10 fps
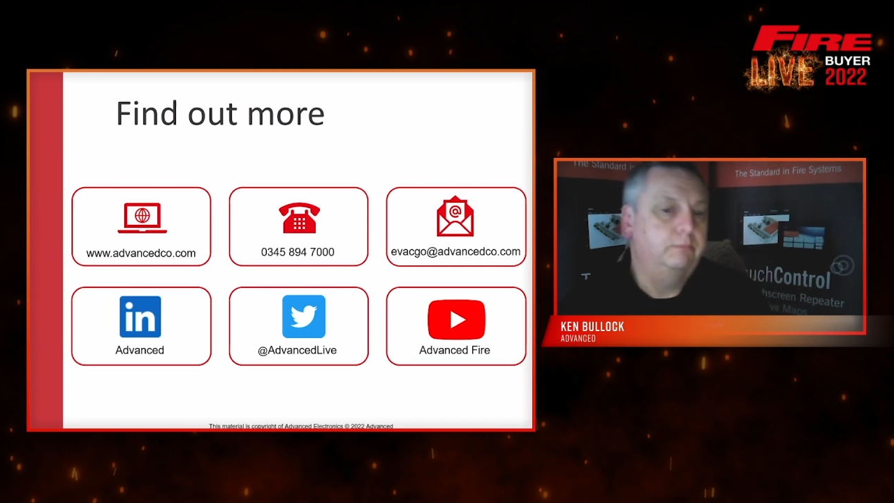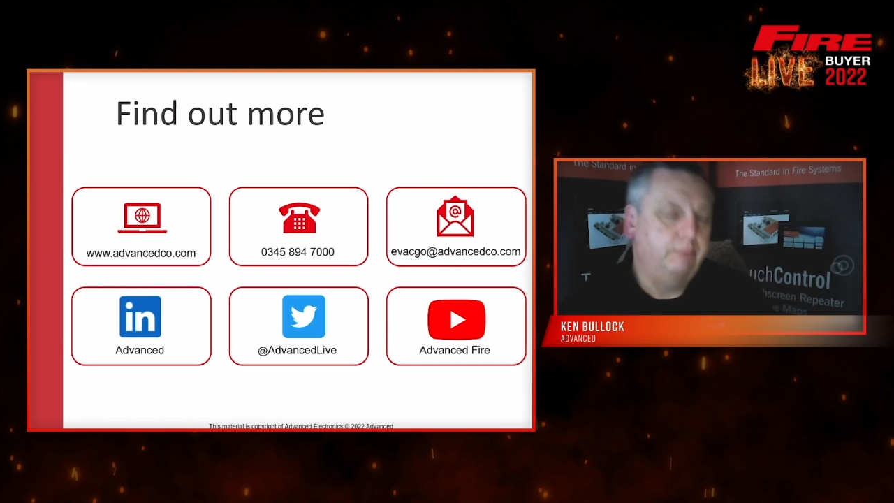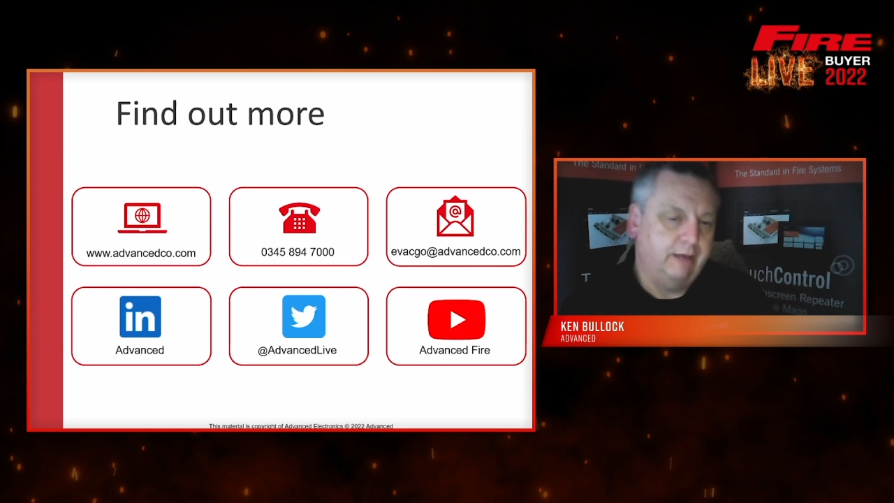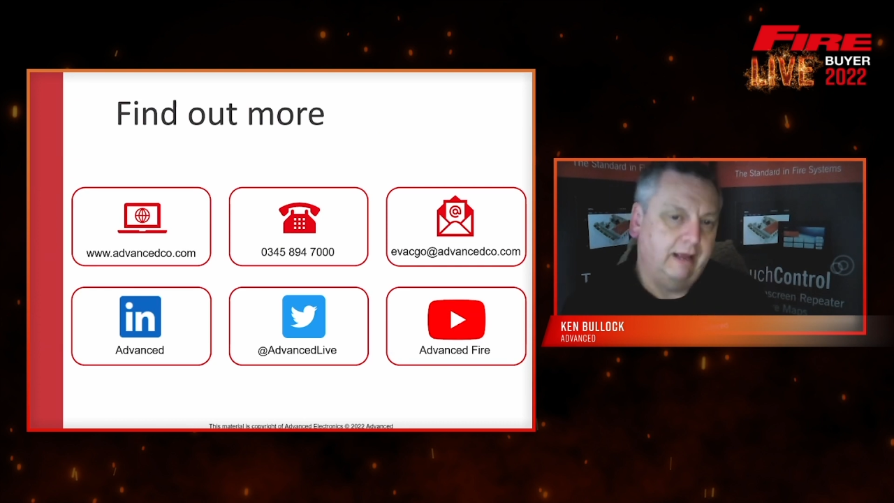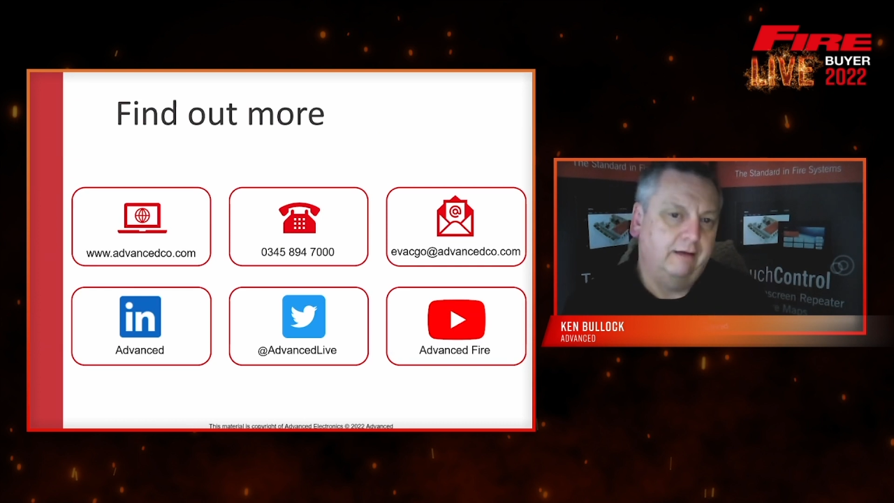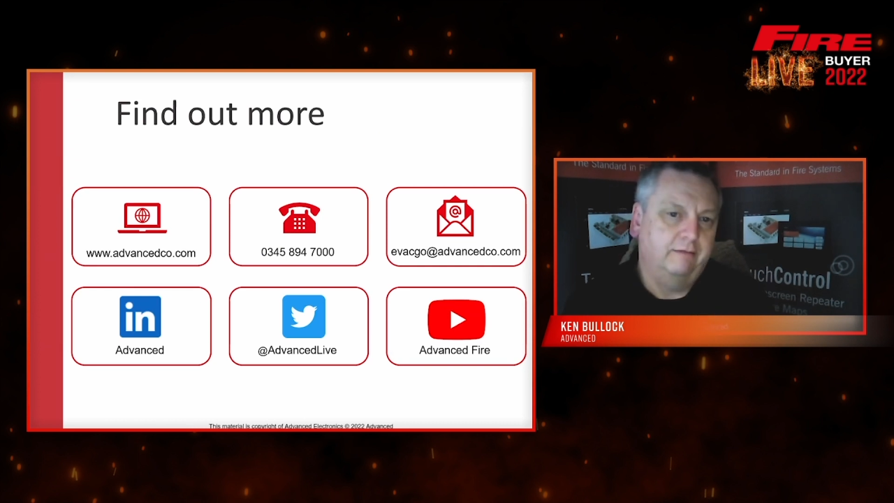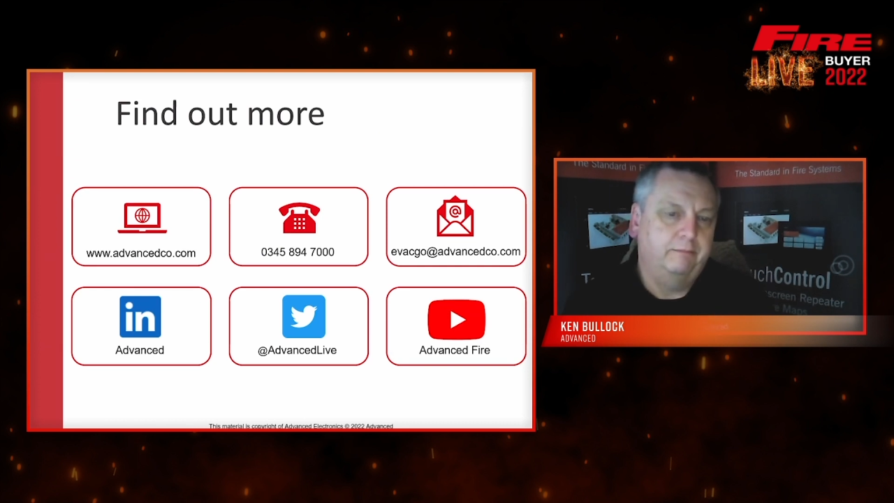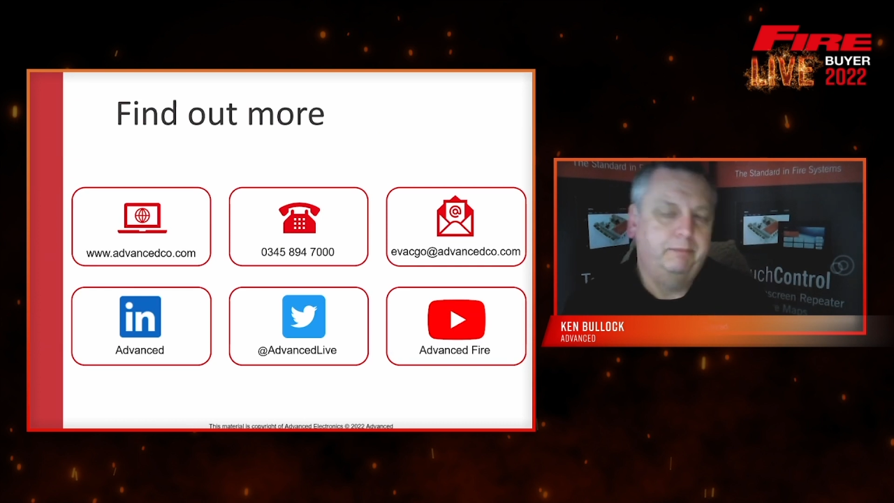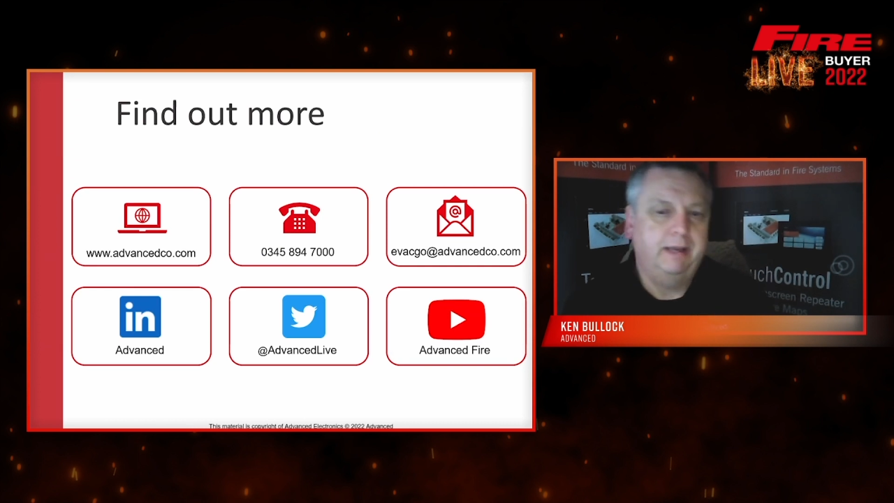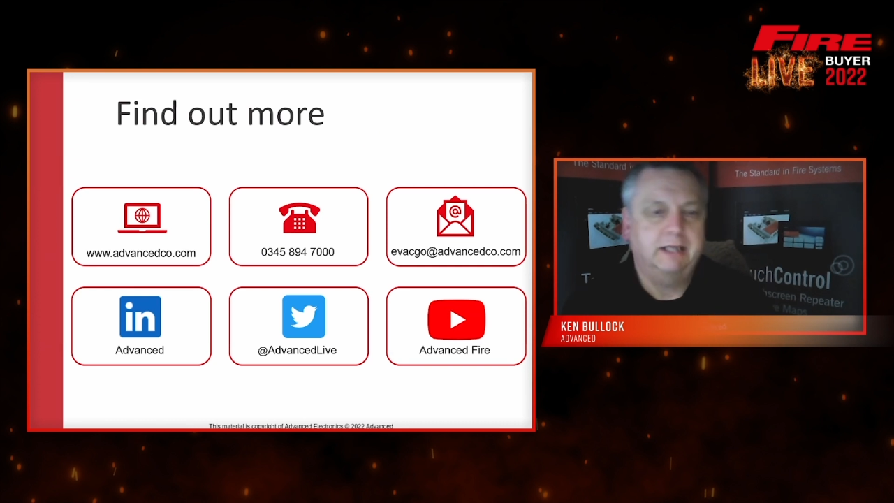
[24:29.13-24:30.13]
but our
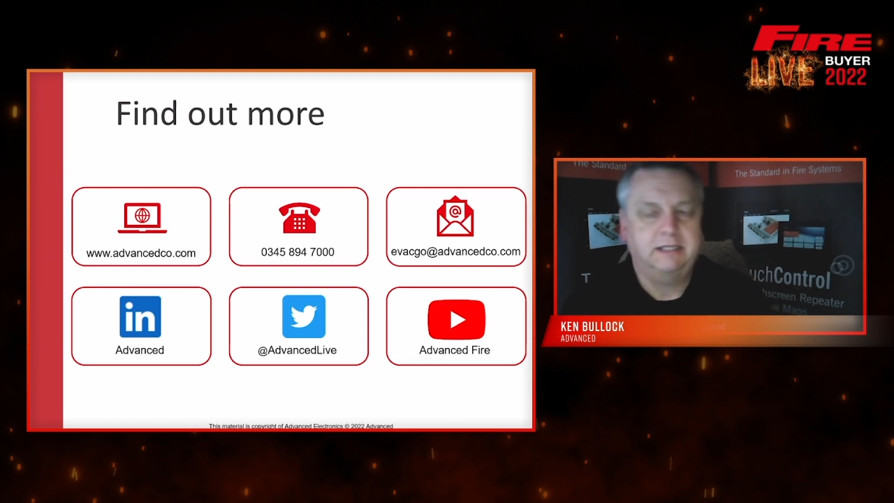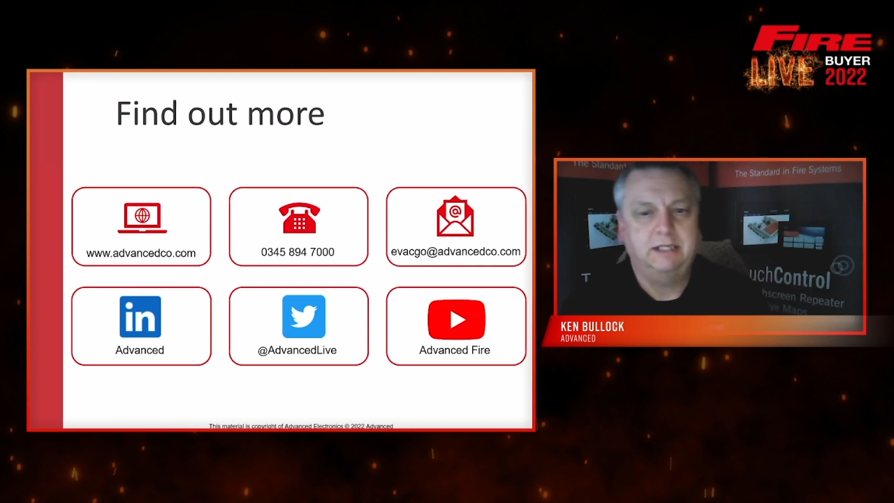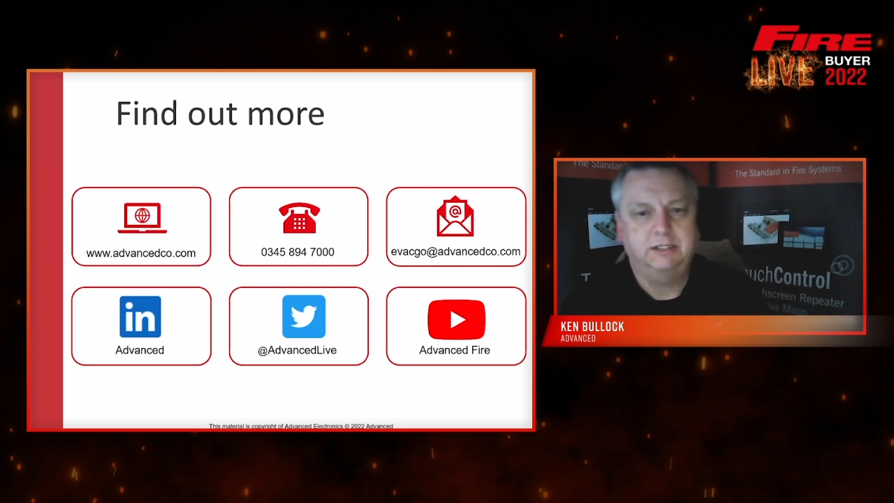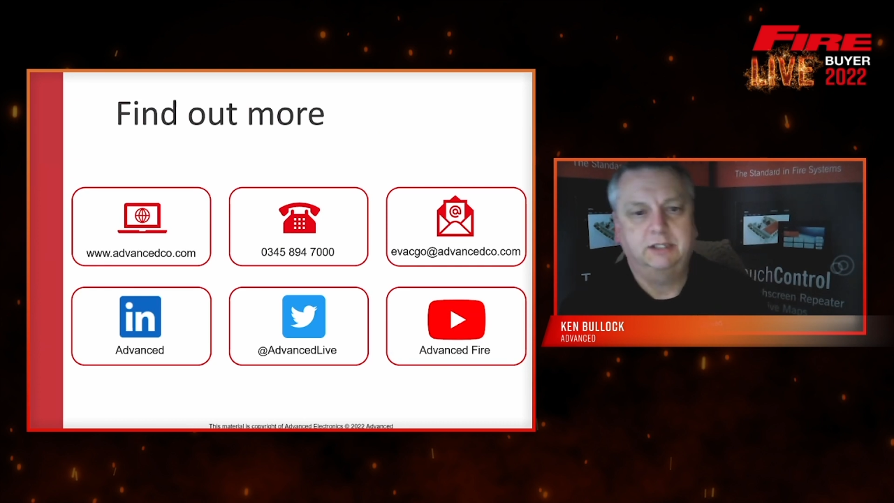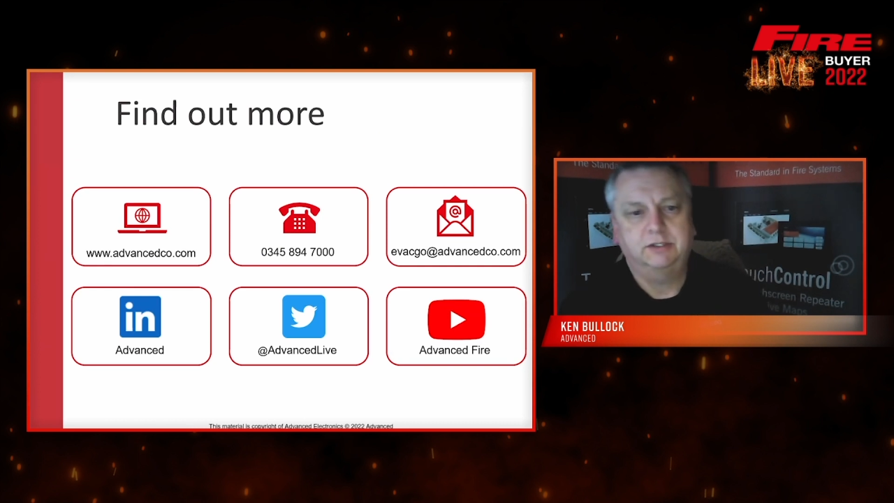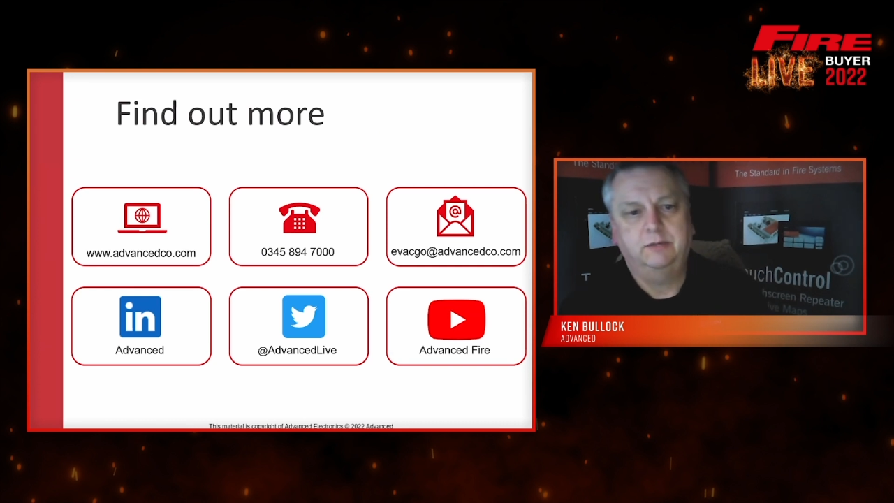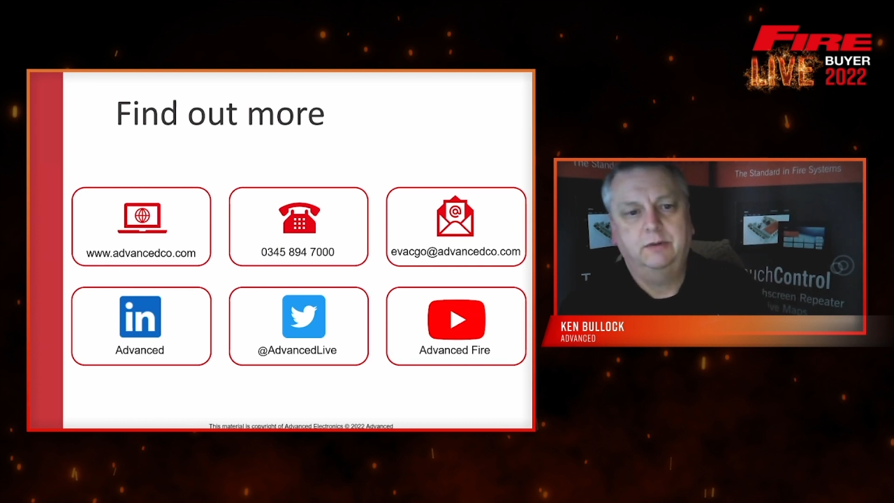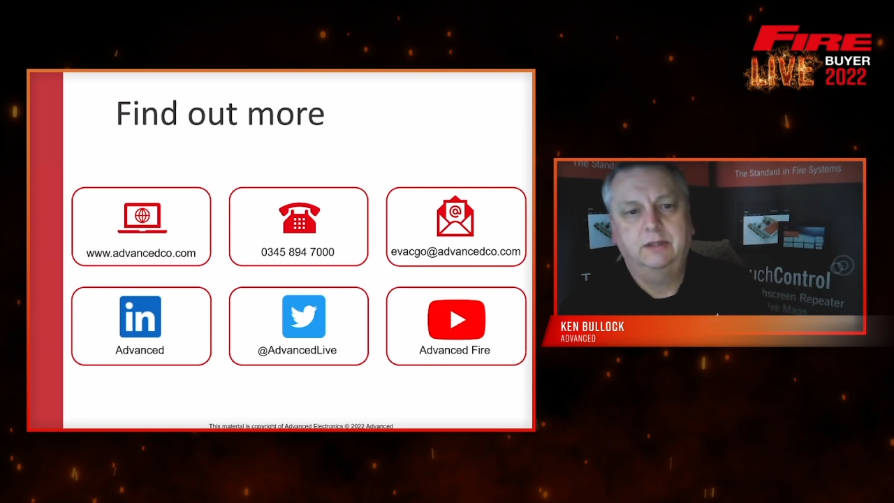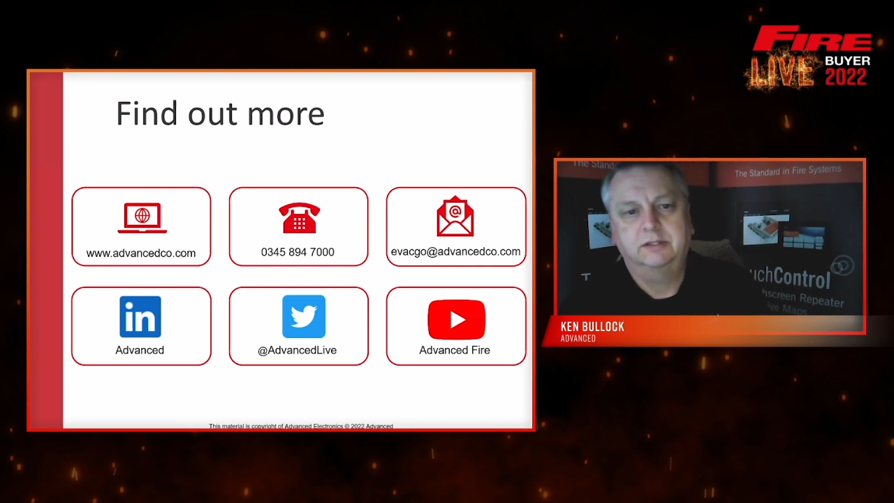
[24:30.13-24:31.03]
BS8629